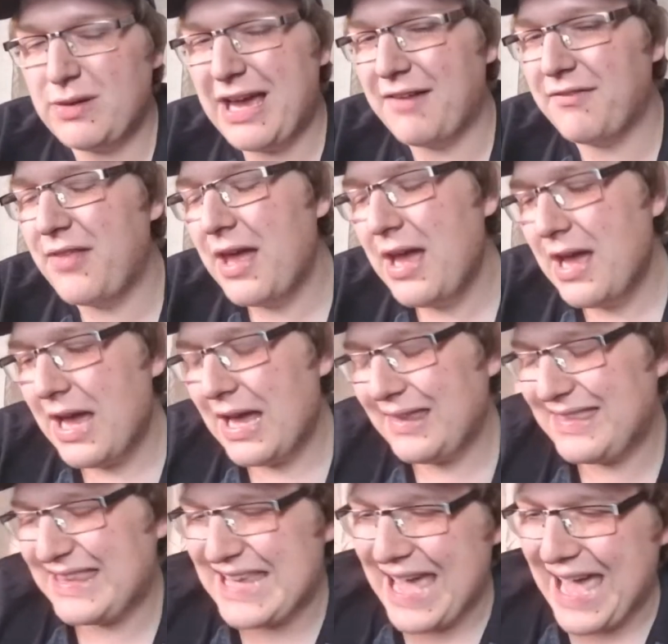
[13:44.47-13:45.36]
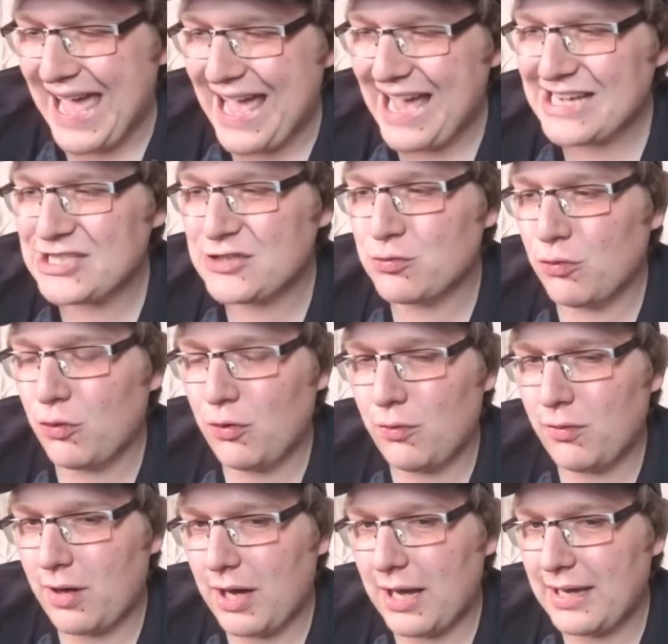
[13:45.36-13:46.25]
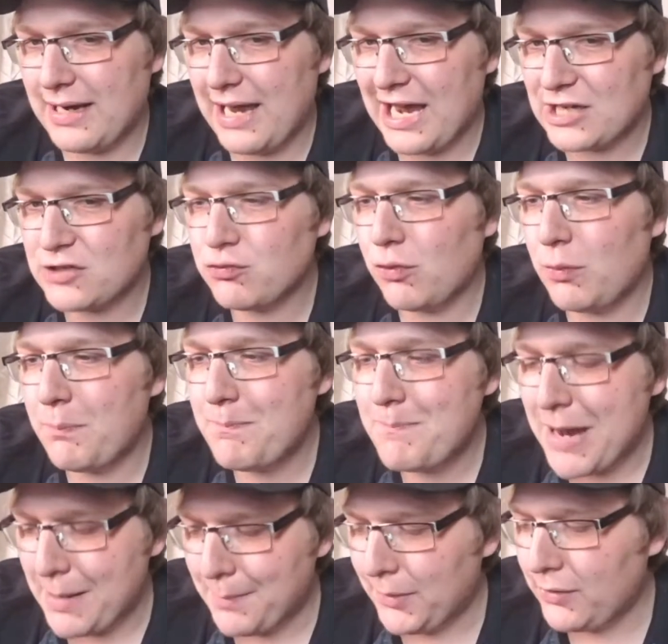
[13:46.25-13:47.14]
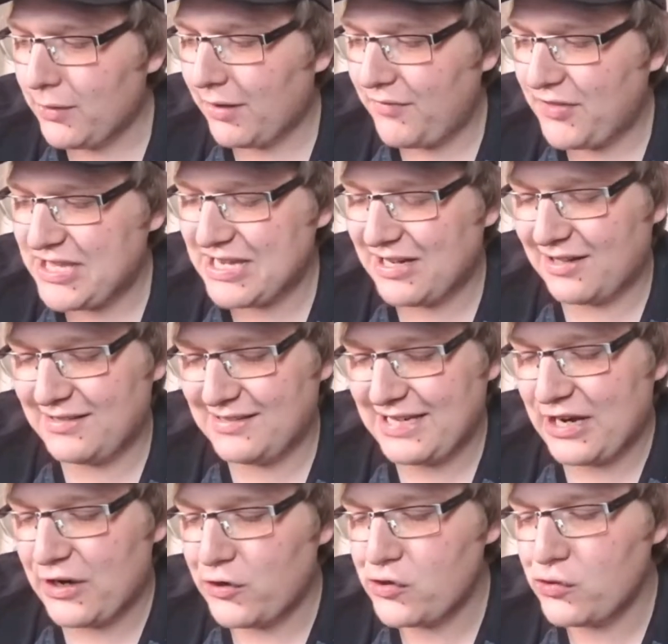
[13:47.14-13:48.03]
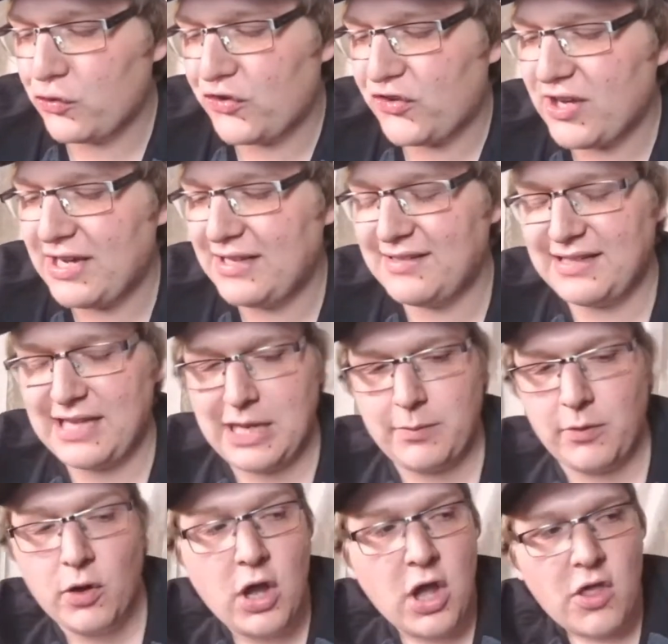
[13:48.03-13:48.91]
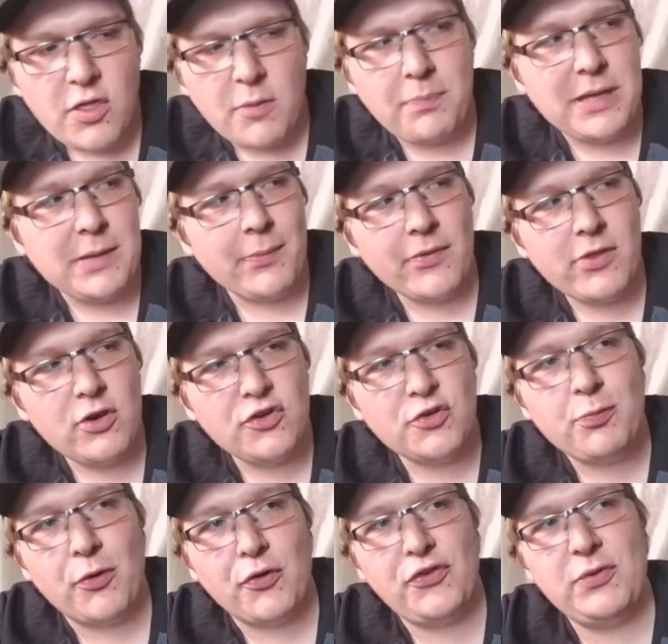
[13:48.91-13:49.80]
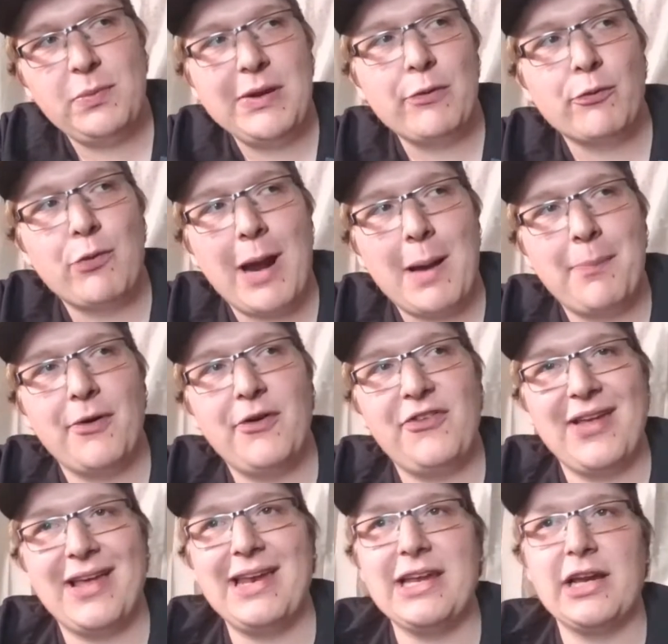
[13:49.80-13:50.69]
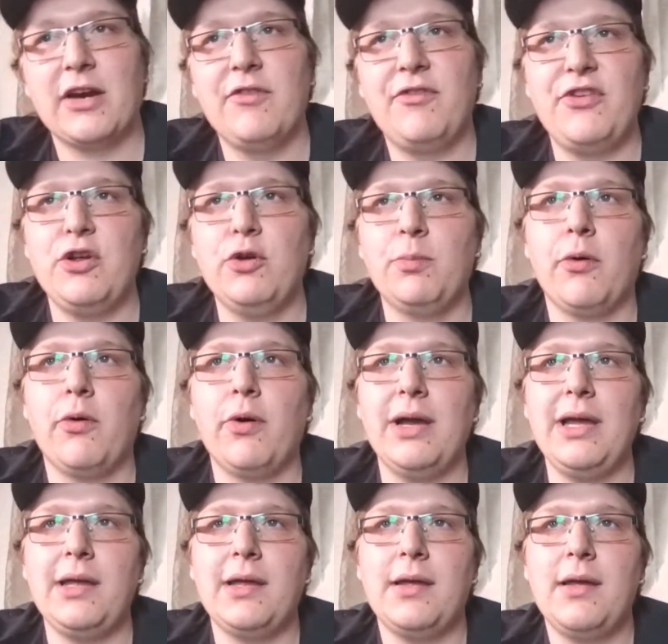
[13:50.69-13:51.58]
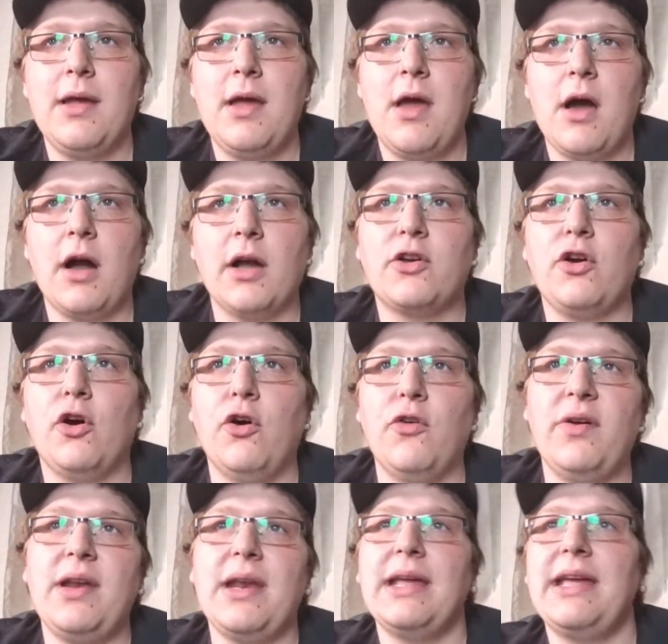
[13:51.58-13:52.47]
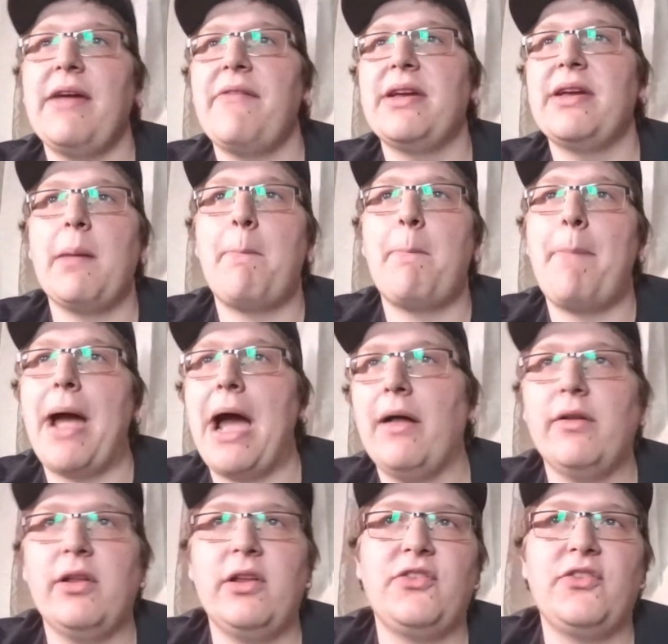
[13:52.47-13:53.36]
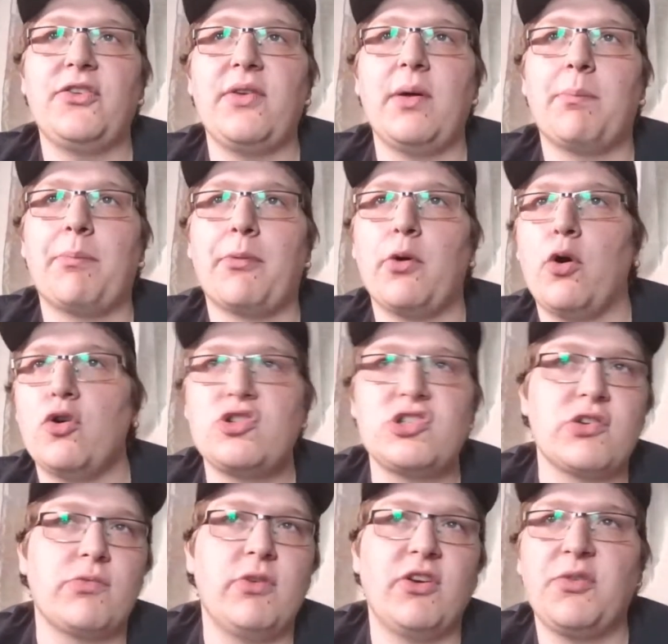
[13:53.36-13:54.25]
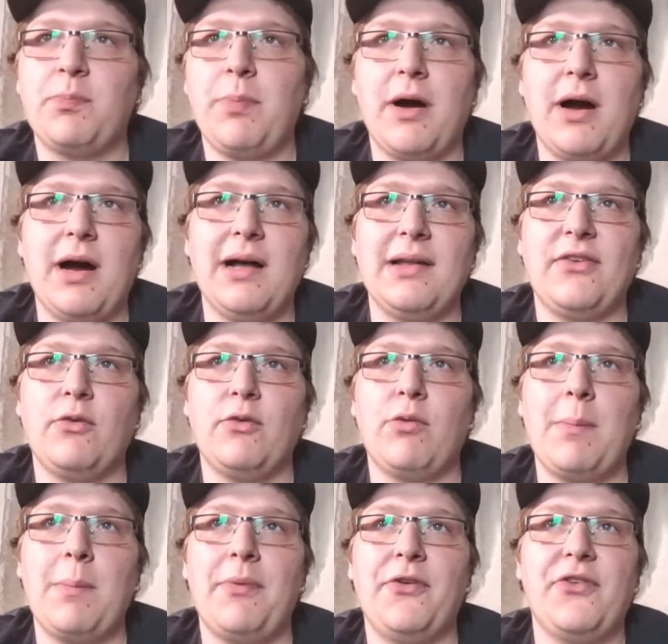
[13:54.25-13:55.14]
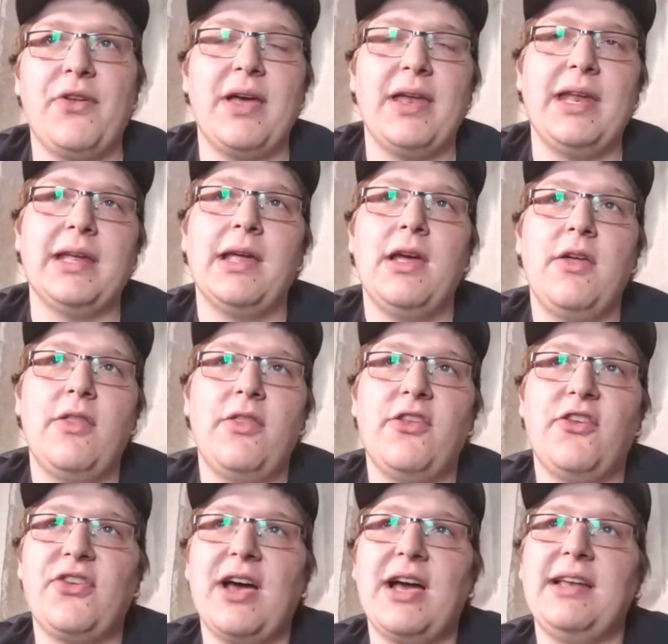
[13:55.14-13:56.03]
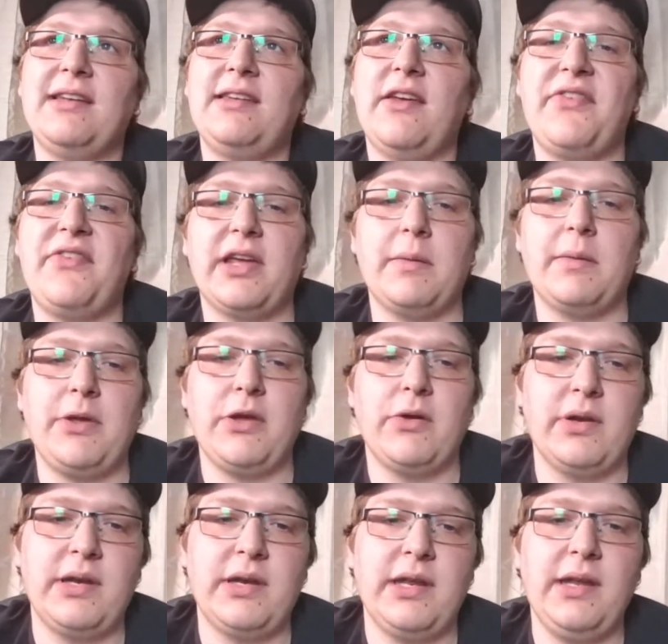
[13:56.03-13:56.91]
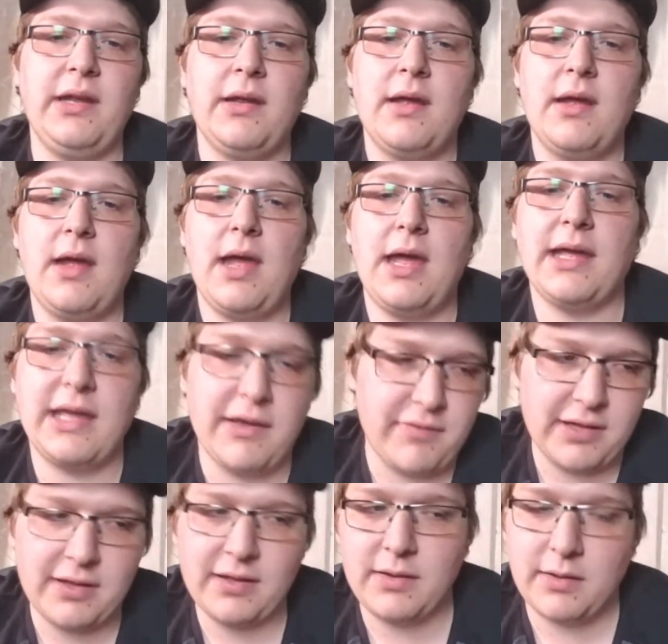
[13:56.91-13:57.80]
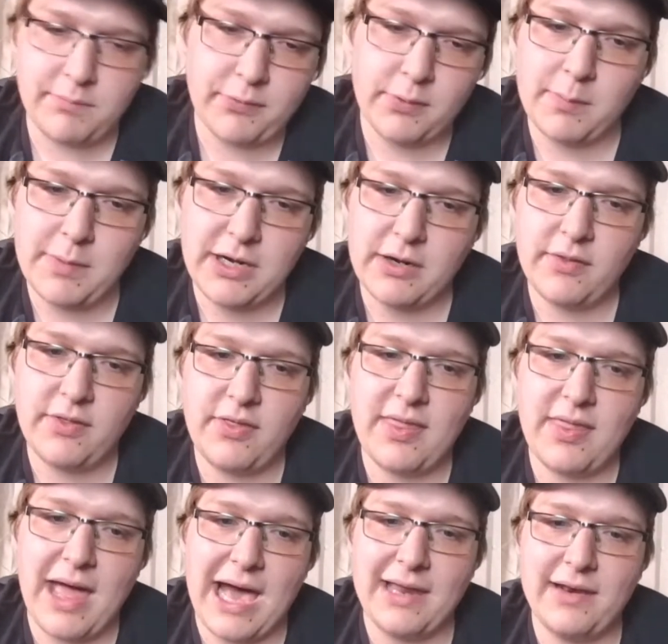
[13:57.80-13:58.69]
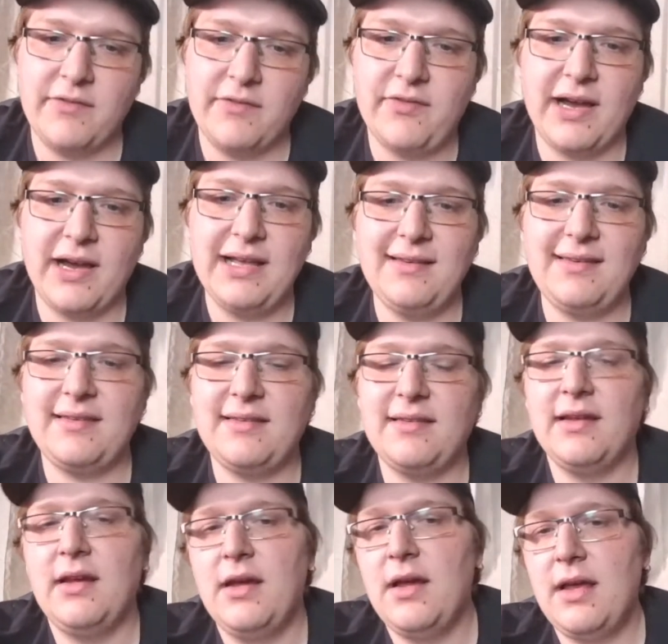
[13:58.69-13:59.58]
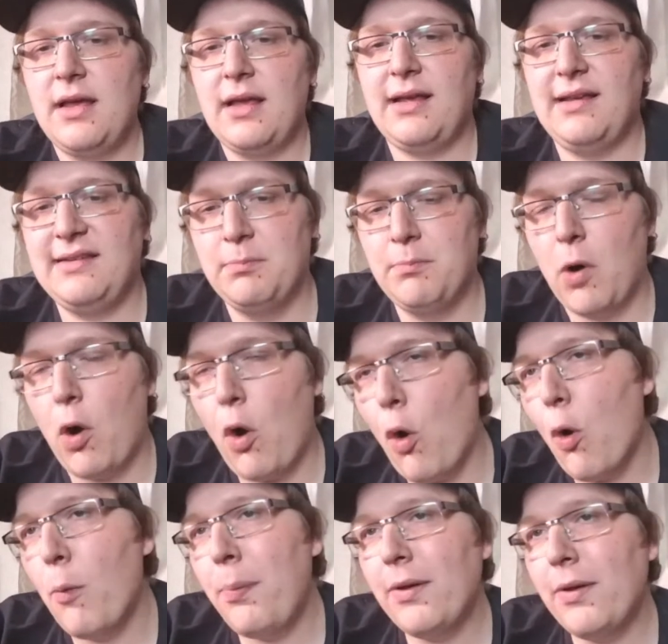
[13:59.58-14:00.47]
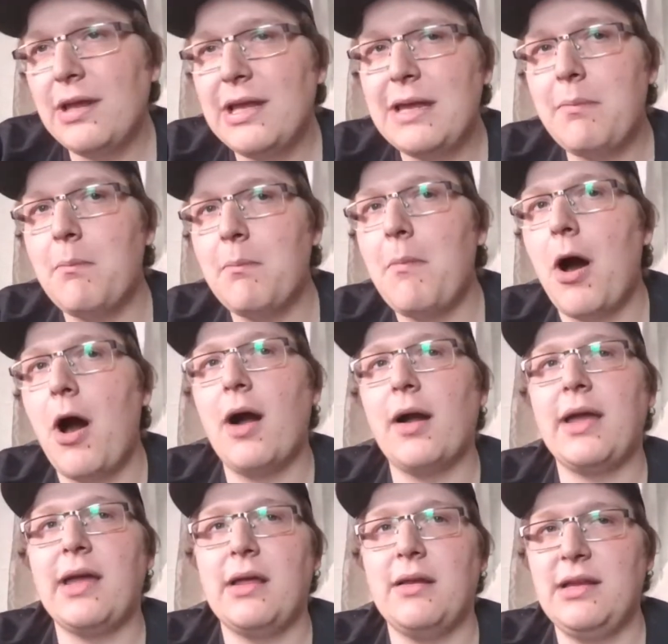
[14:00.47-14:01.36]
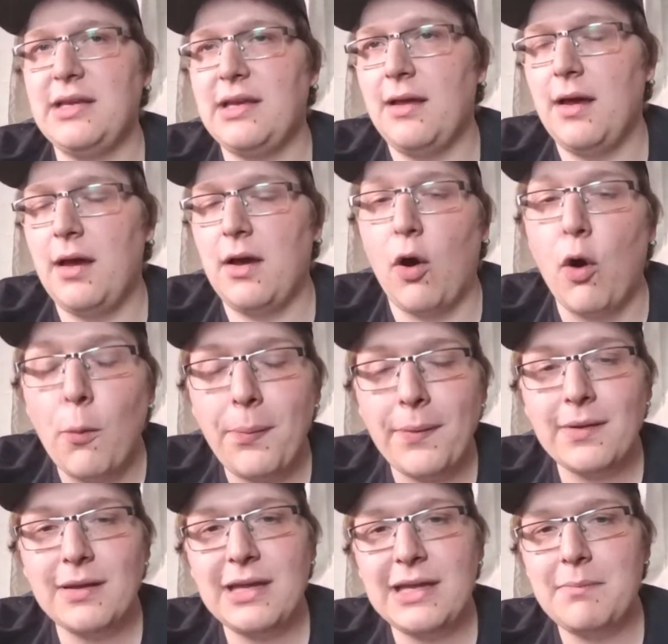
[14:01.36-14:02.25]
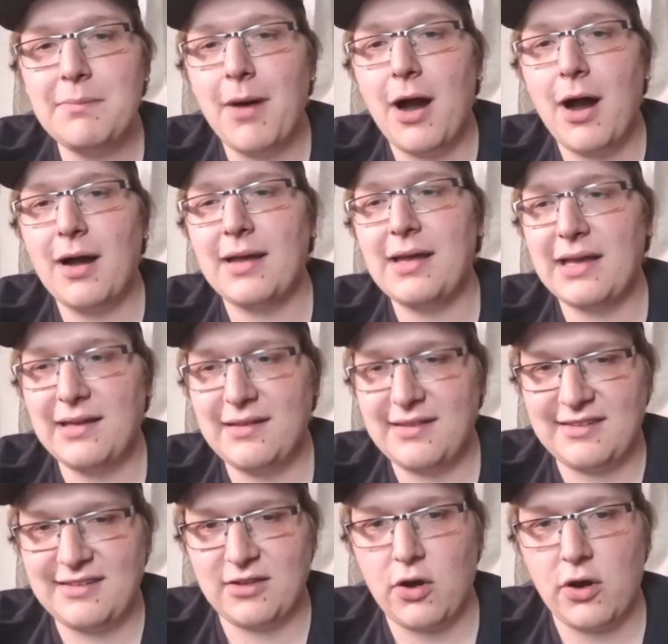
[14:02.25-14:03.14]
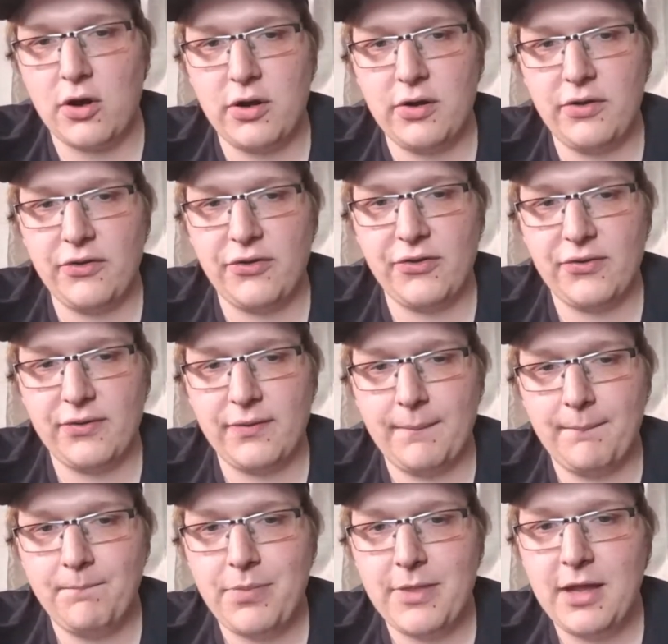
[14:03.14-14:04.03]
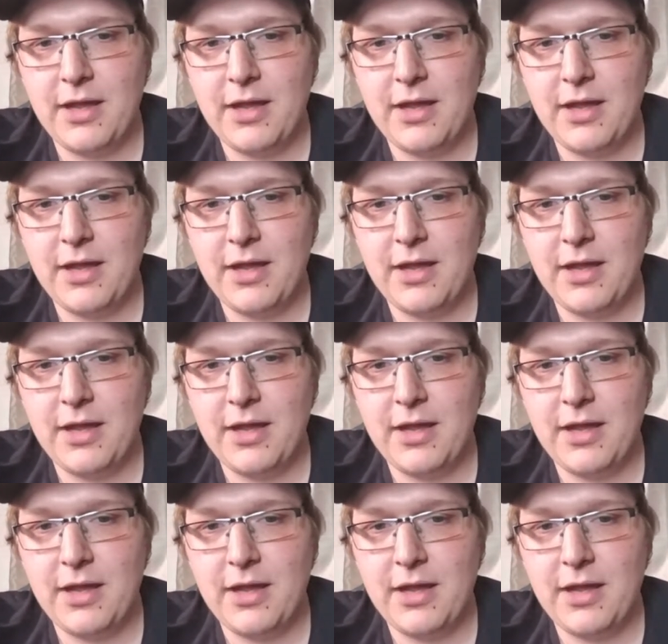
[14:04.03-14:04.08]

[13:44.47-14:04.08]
We have an actual member of the Ontario Science Table, the people that are supposed to be representing our viewpoint on COVID and giving a balanced approach and response and representing the scientific community and giving the Premier that advice, is openly mocking concerns